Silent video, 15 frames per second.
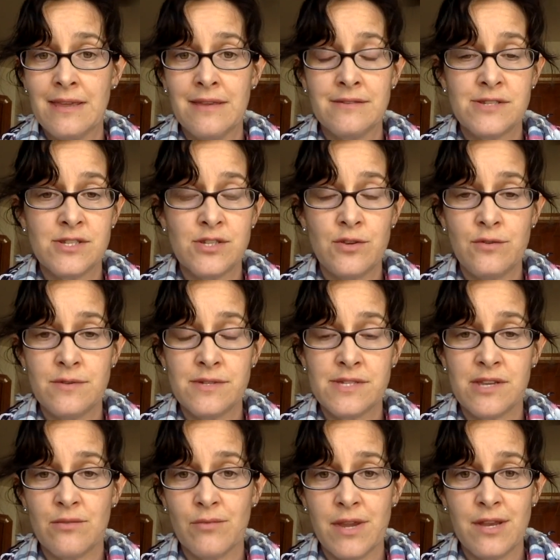students
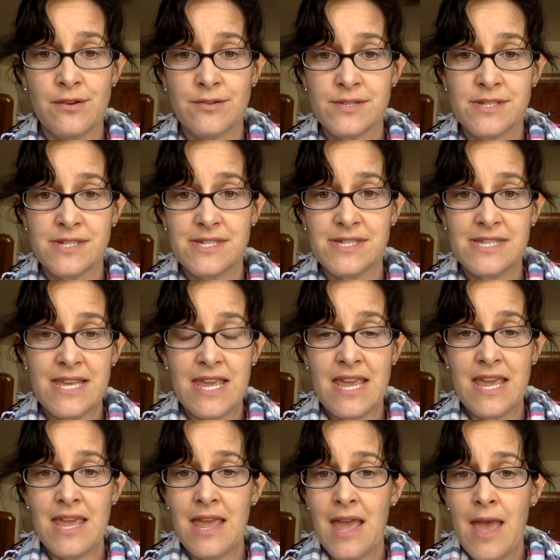and readers to
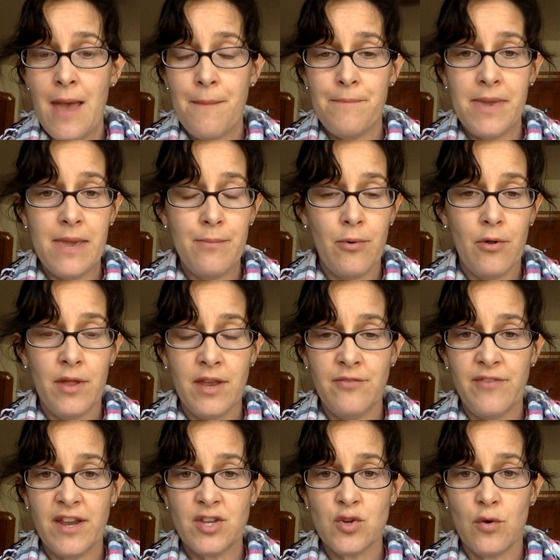see people in
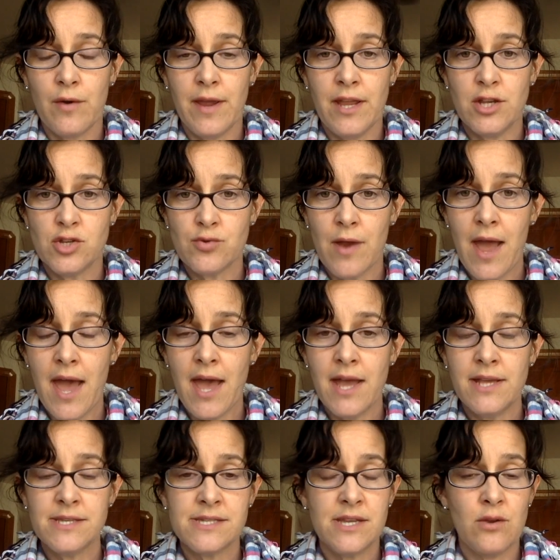Victorian
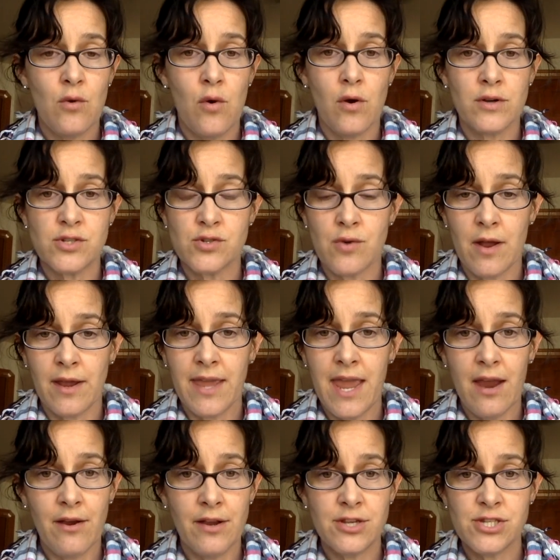dress and horse-drawn
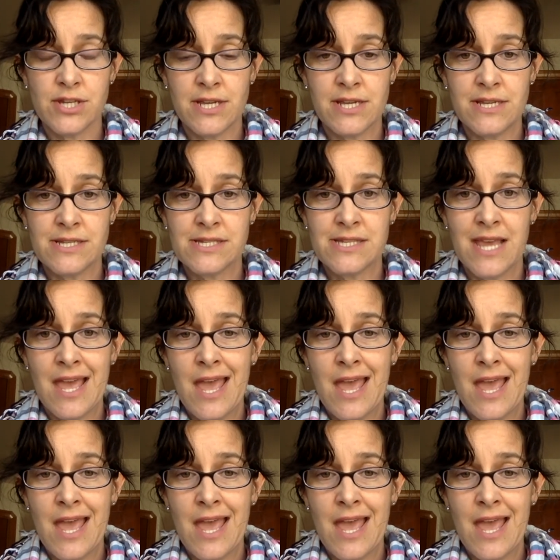carriages.